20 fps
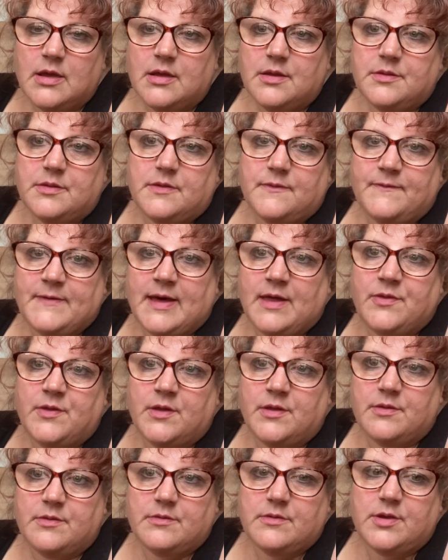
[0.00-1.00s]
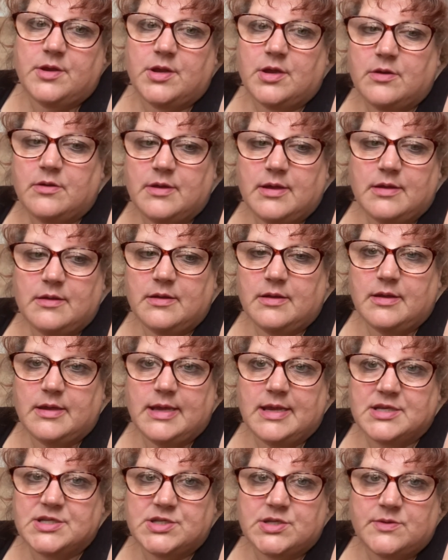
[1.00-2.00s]
the fact that, you know,
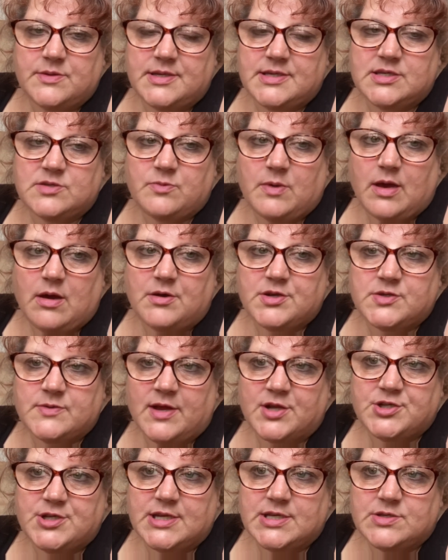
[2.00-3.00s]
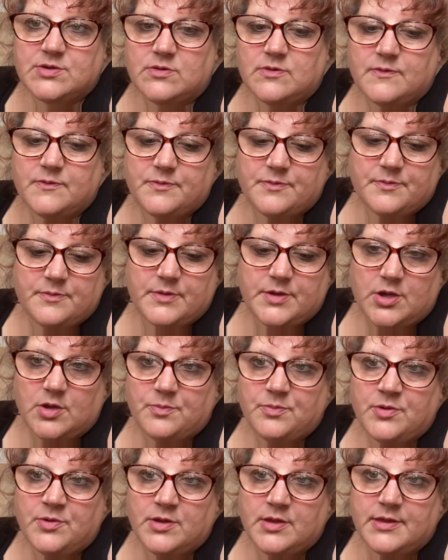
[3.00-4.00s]
Iain's doing this as well to actually sort of, you know,
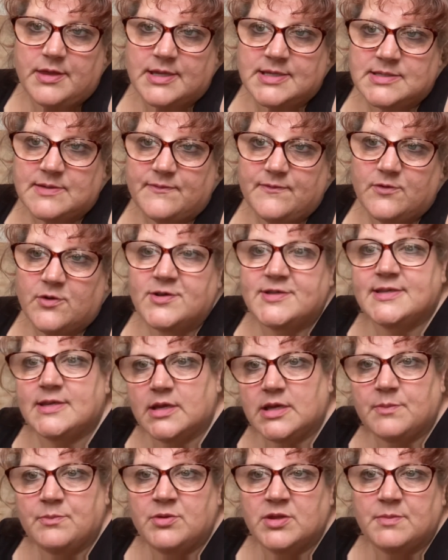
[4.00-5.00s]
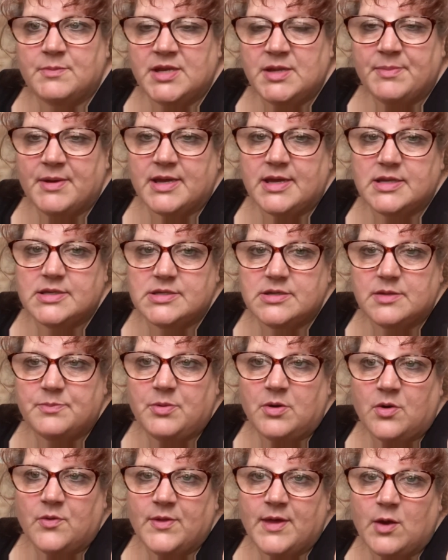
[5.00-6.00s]
put the things up first and I can put the money back into the
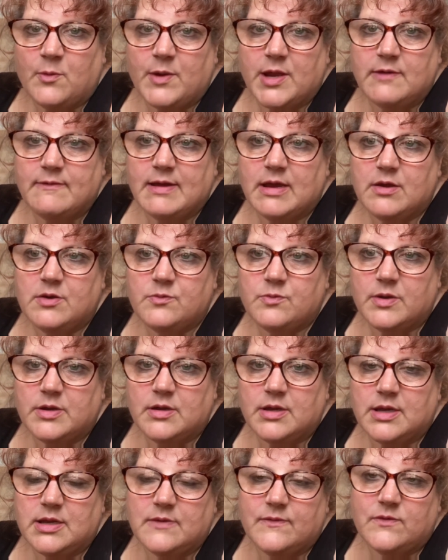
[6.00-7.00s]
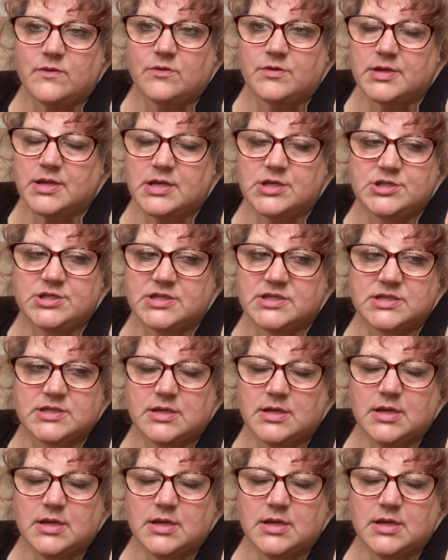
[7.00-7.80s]
pot that way around when I can afford it, it's just